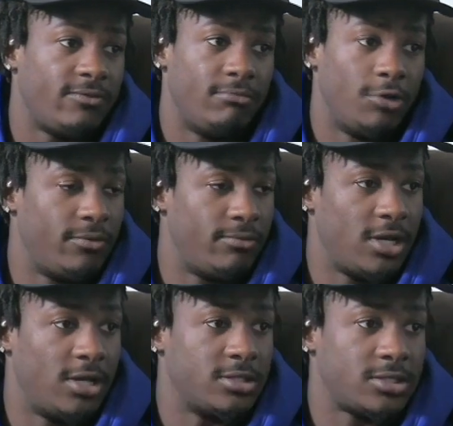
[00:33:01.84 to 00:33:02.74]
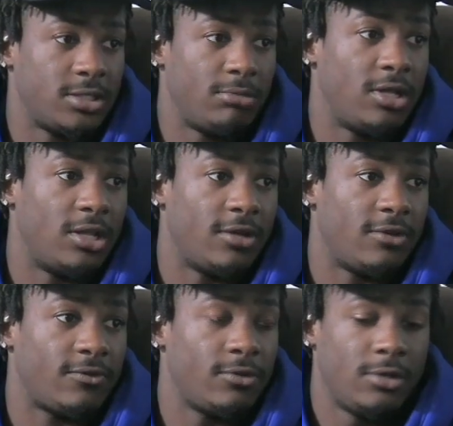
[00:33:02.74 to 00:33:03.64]
both mine in my life.
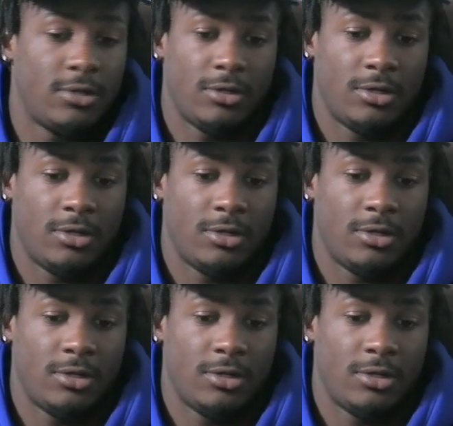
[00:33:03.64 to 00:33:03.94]
Mm.